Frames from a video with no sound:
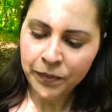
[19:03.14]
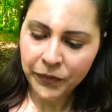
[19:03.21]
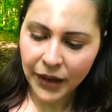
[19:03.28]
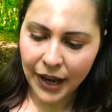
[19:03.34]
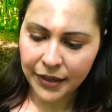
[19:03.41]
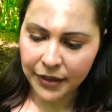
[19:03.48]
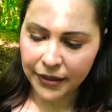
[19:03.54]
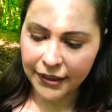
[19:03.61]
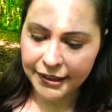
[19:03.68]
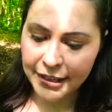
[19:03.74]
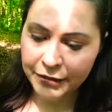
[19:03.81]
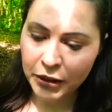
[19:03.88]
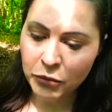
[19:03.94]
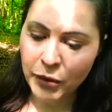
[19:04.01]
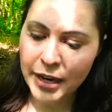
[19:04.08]
And the
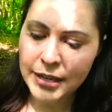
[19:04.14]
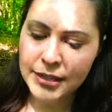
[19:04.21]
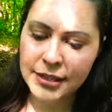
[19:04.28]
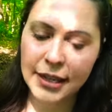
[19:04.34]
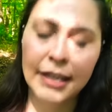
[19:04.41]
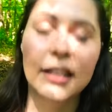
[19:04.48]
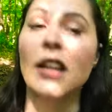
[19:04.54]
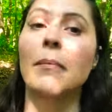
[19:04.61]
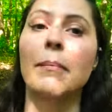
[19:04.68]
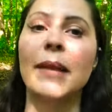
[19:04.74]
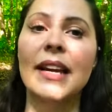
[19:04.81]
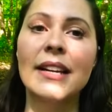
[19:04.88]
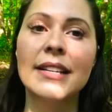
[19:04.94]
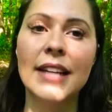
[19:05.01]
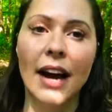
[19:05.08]
different ways in the
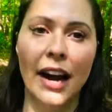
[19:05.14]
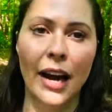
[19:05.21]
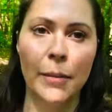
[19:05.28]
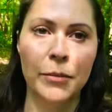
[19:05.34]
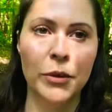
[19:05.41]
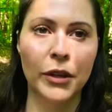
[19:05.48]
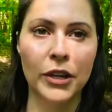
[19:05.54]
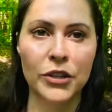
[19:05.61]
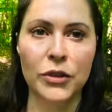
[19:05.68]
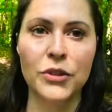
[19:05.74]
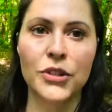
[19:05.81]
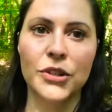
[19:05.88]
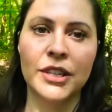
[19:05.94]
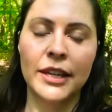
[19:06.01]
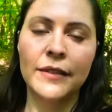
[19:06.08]
meantime you can use
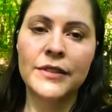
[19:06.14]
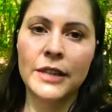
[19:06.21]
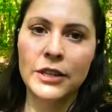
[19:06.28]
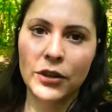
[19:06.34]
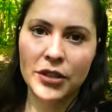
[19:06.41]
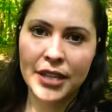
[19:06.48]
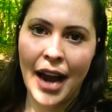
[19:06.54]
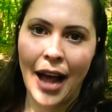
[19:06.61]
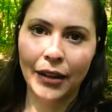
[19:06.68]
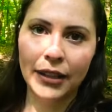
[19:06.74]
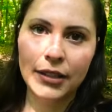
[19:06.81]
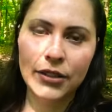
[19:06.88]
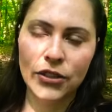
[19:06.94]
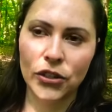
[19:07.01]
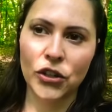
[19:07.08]
your gifts and your
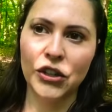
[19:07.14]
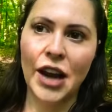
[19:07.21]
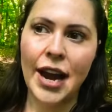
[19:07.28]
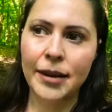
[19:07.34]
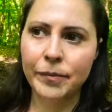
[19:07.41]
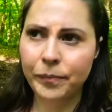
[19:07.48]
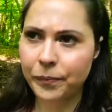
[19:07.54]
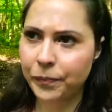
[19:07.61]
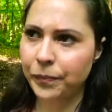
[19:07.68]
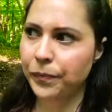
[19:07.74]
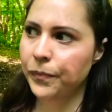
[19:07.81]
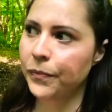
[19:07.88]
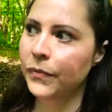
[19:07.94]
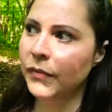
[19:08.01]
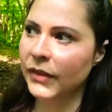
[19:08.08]
talents to create
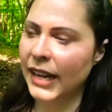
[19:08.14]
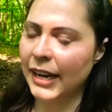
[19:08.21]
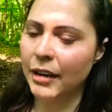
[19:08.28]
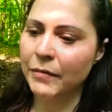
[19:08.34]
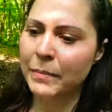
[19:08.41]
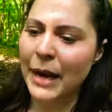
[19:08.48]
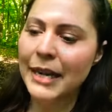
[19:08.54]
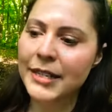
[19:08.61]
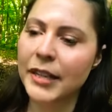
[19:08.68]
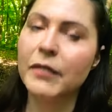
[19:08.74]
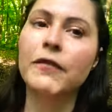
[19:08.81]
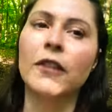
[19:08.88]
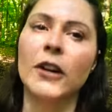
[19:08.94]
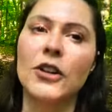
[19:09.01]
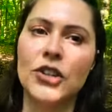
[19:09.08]
like a basic
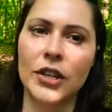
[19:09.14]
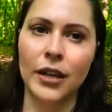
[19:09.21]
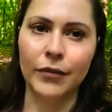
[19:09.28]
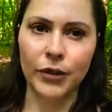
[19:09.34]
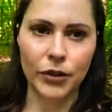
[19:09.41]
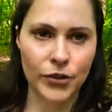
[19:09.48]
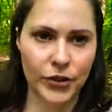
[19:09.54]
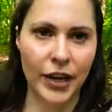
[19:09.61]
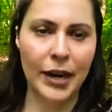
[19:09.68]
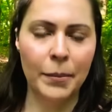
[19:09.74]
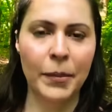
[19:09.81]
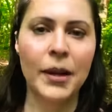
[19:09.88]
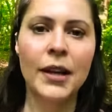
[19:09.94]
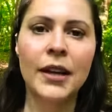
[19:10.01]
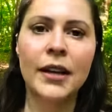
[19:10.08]
version of your dream,
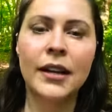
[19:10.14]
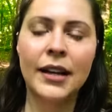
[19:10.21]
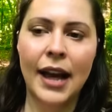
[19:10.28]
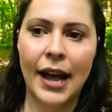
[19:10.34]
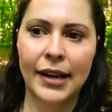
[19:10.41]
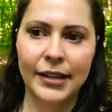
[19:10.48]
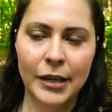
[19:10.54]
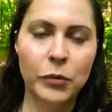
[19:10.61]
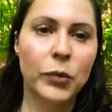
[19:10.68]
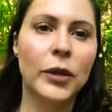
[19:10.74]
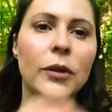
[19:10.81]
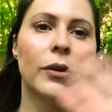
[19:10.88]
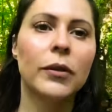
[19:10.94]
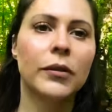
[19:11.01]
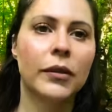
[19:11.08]
and it
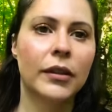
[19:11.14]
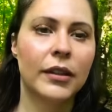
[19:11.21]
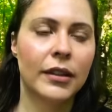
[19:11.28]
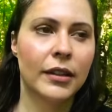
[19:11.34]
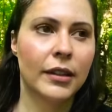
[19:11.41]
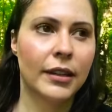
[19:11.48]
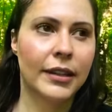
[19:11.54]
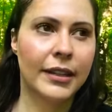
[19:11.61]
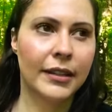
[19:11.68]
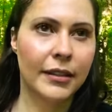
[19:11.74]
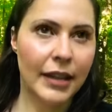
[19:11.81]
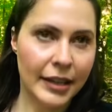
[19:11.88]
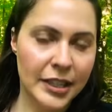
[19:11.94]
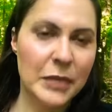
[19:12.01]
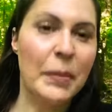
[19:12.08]
will
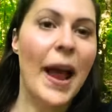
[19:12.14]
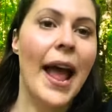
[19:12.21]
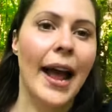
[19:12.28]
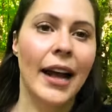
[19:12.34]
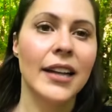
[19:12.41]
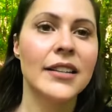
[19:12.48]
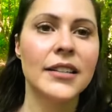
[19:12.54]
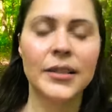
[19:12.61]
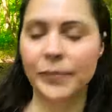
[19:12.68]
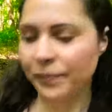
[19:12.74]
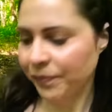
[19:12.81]
expand.